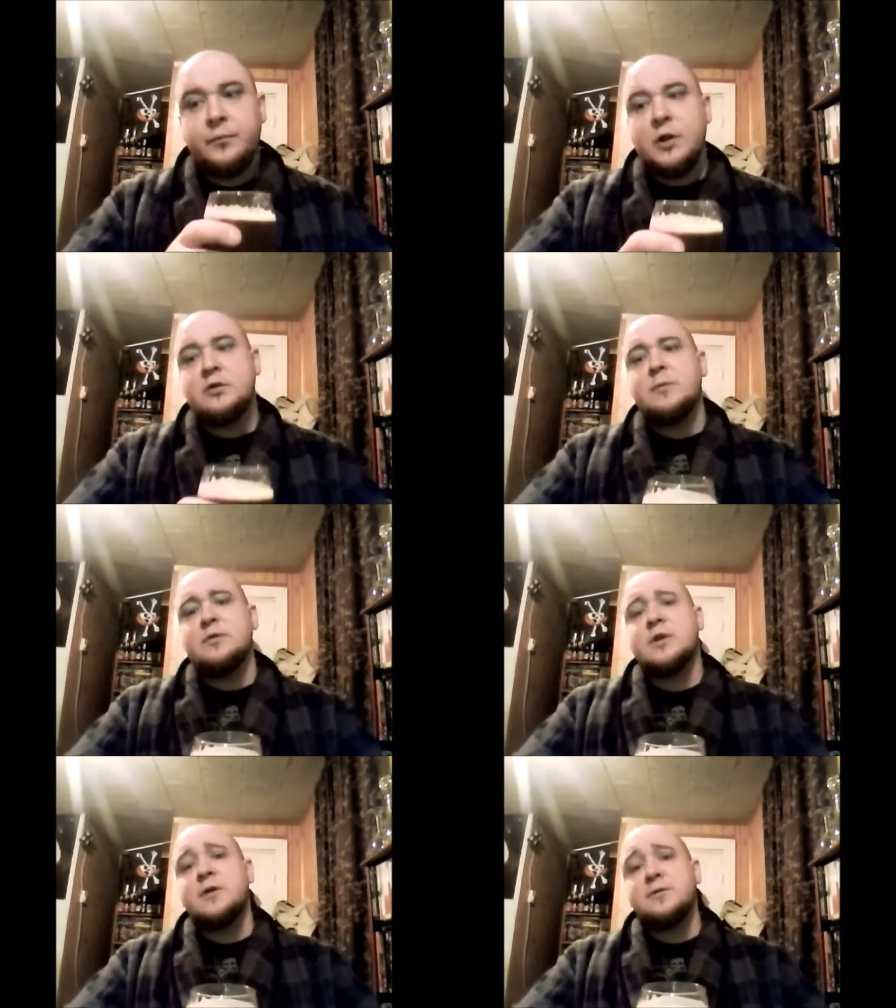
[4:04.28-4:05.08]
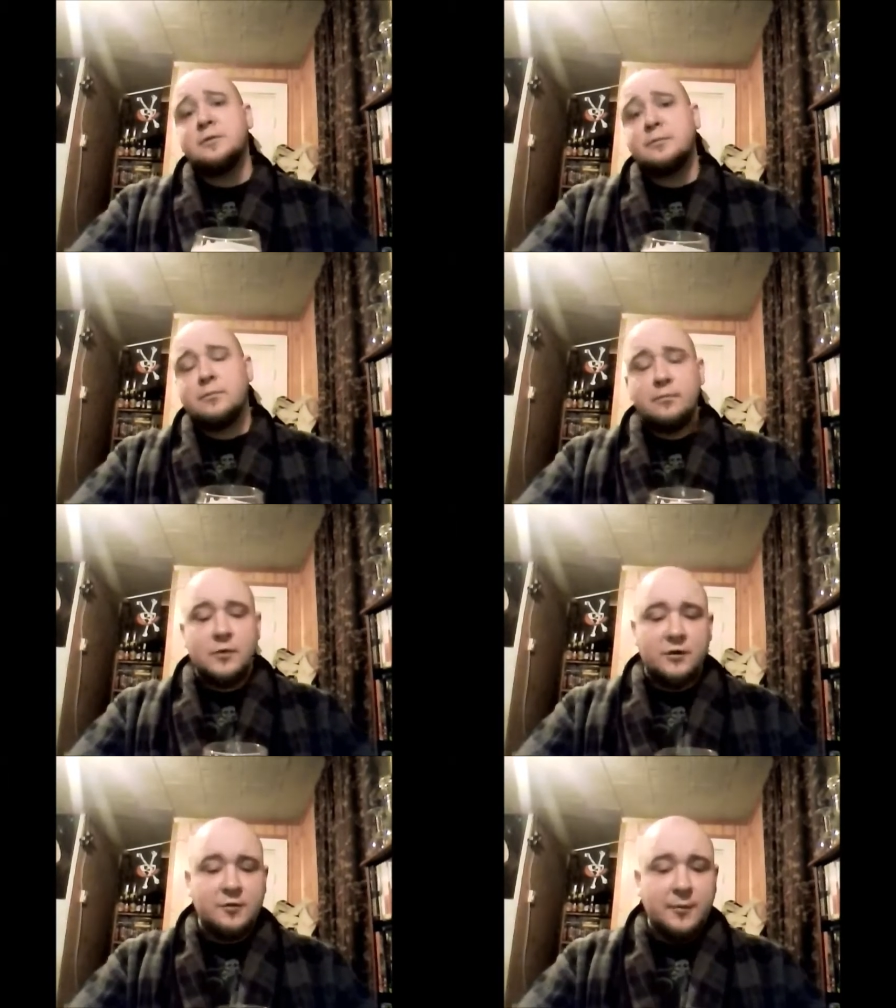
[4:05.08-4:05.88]
Smells nice.
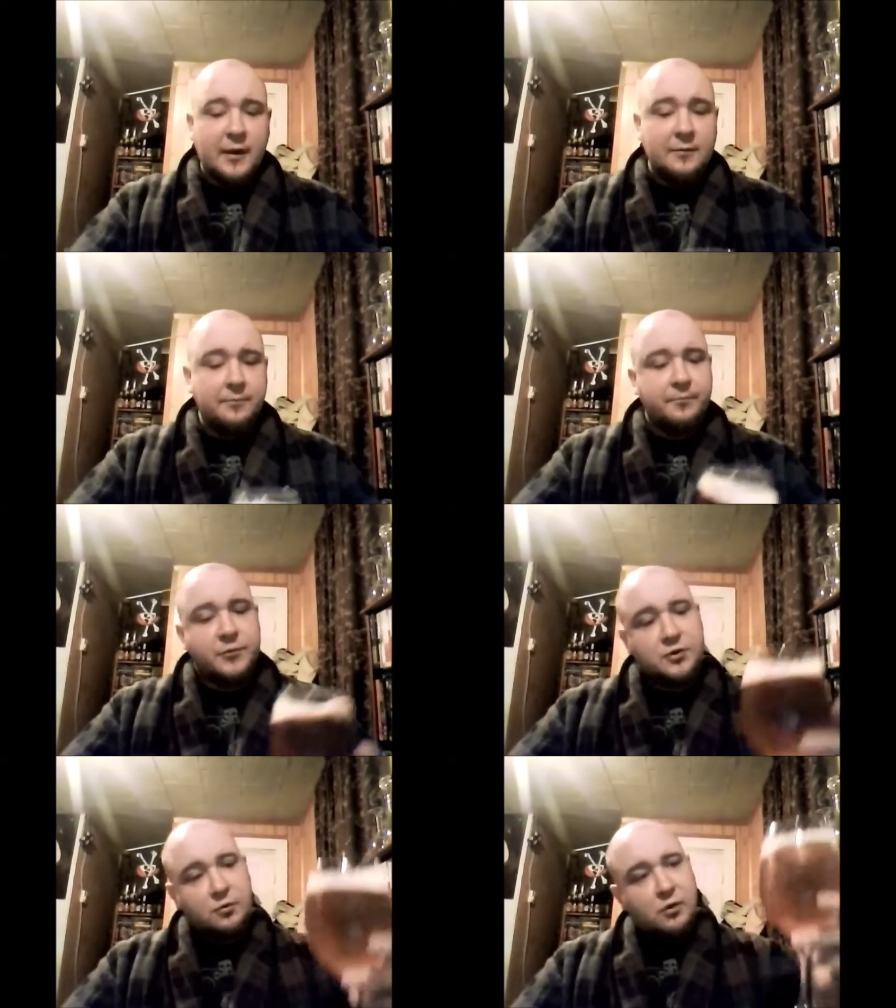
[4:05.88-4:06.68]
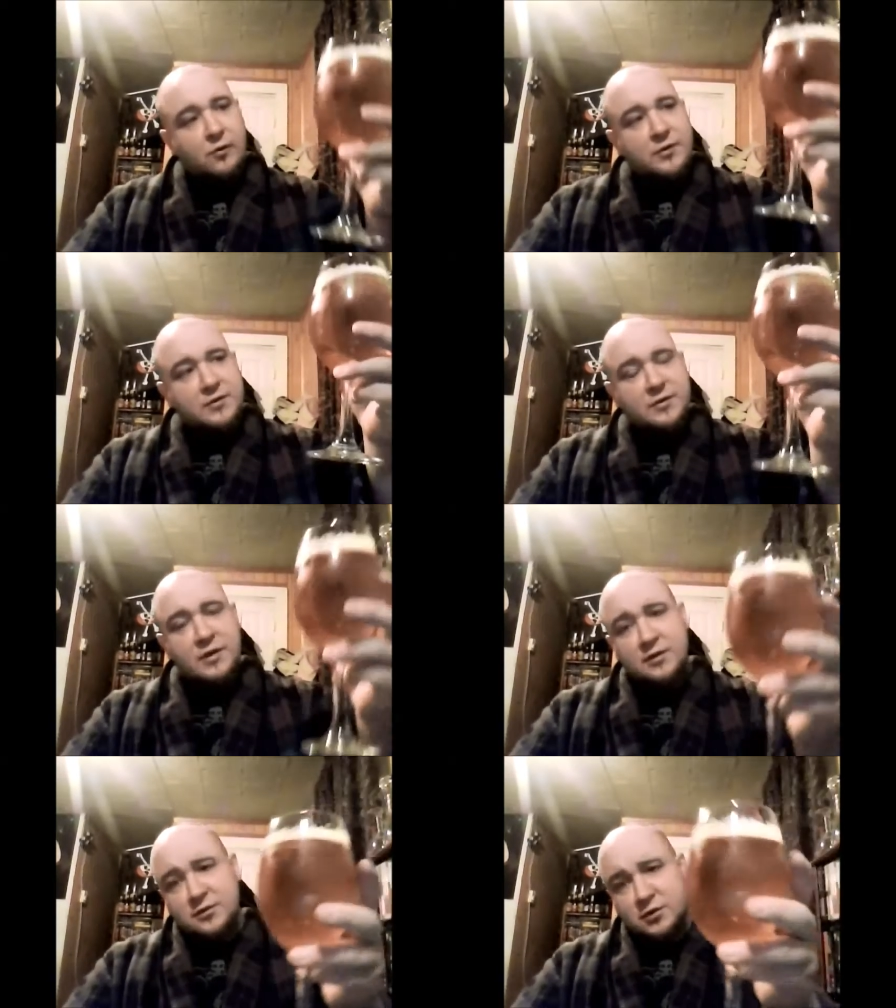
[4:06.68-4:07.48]
Not too bad. So we'll go right to the
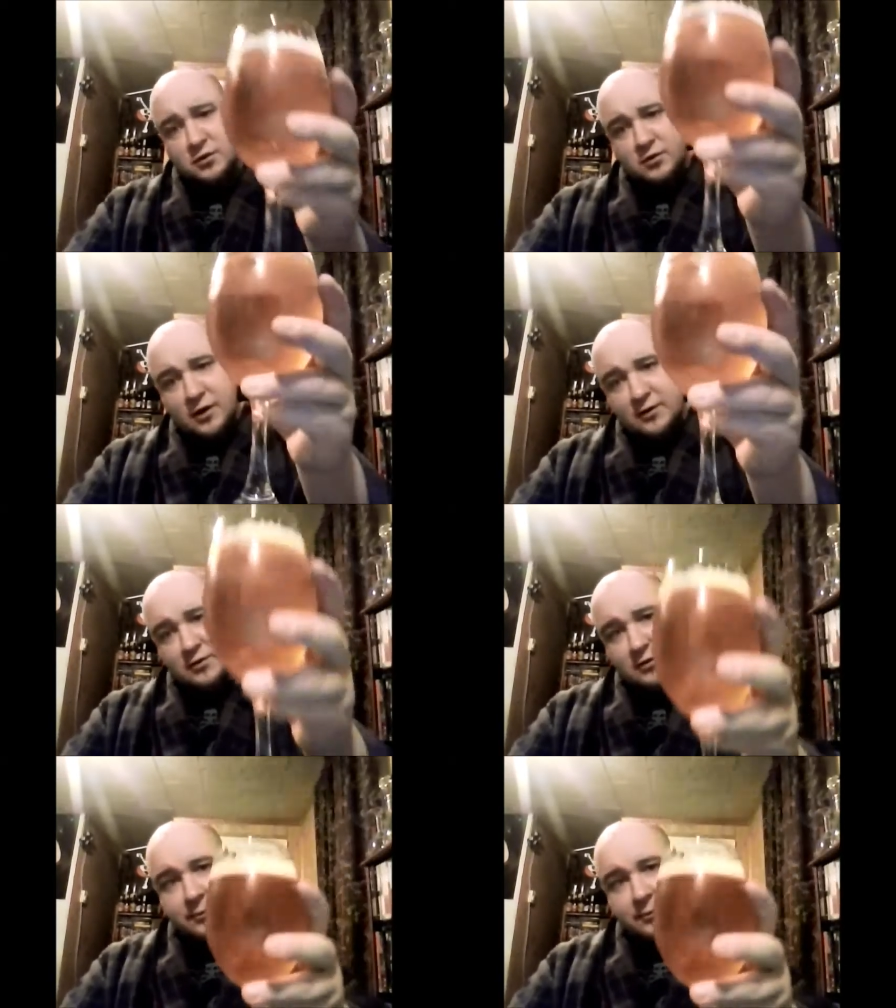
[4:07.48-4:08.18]
taste. Cheers, guys.